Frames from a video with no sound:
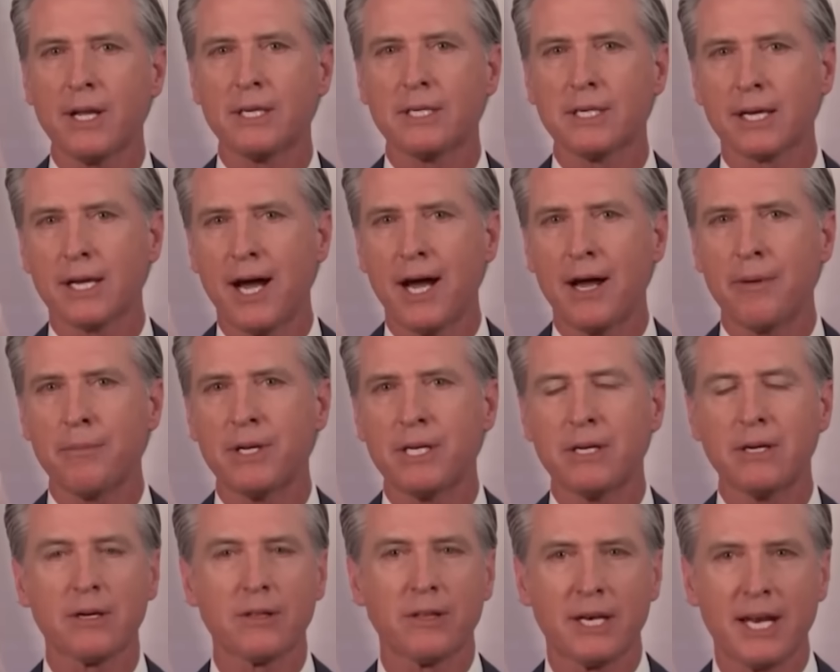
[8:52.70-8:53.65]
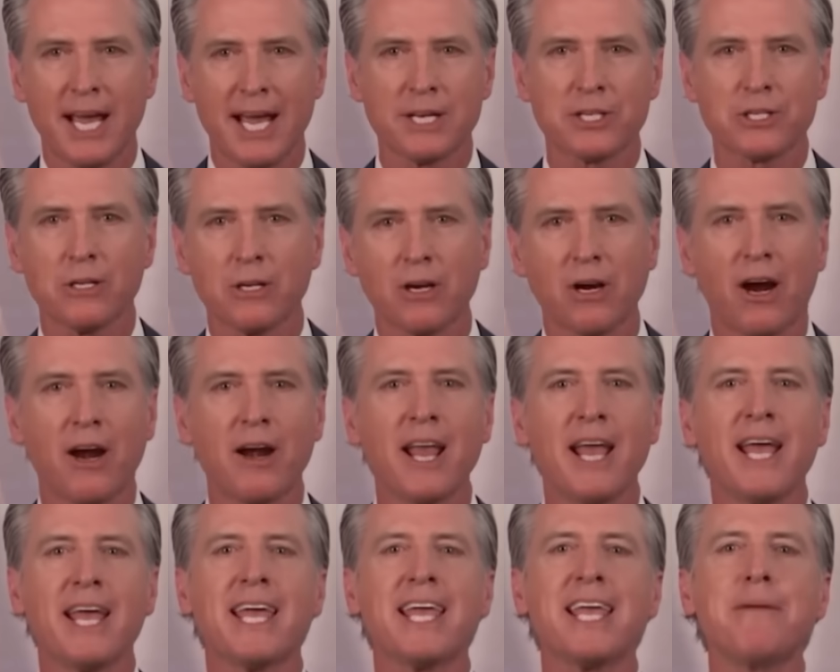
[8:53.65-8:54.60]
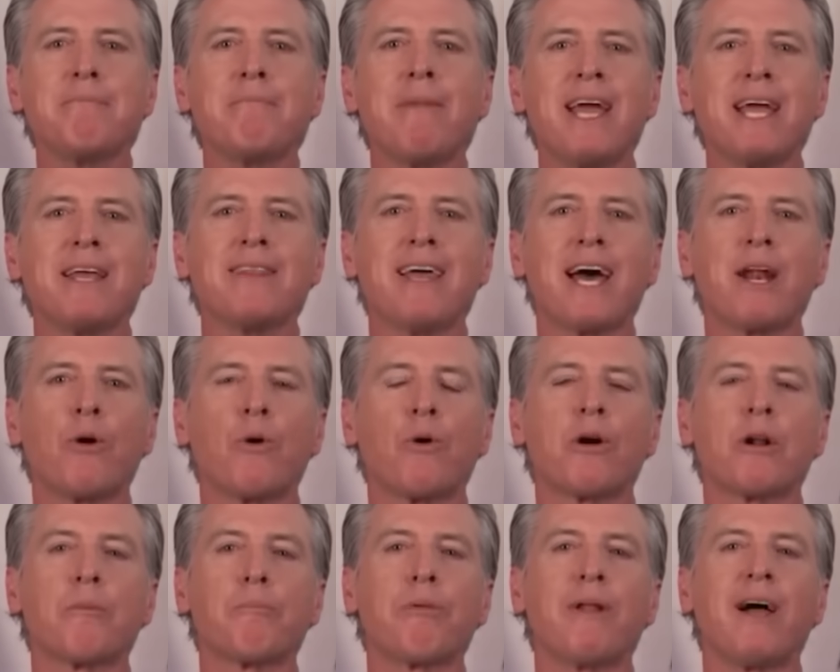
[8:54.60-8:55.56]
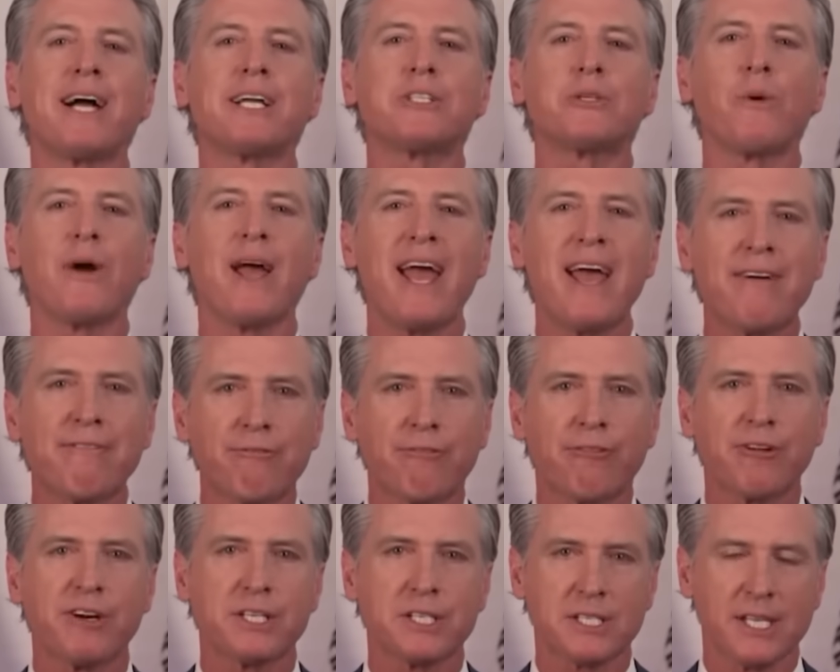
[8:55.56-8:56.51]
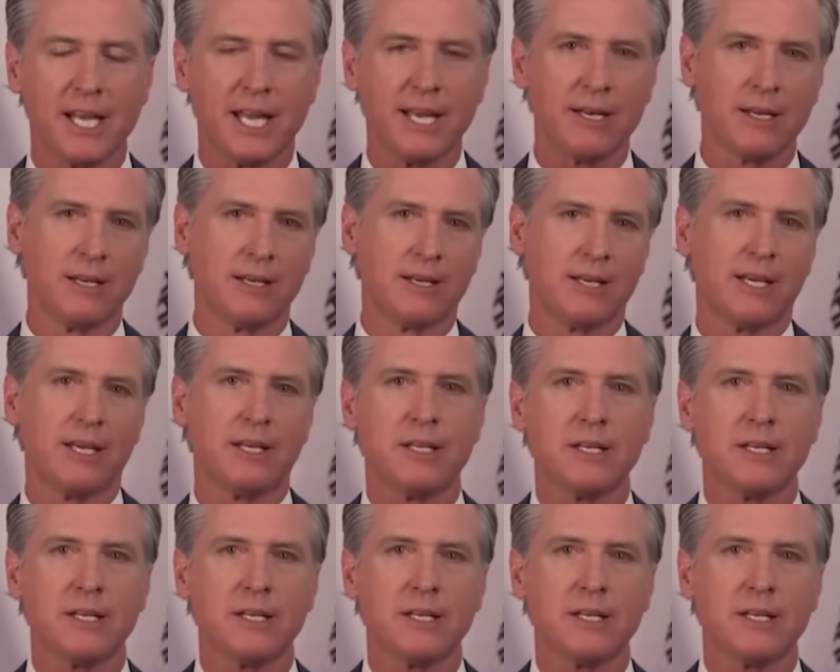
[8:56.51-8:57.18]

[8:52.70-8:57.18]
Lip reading: where I'm getting low taxes and free air and trying to bother me for smoking cigars or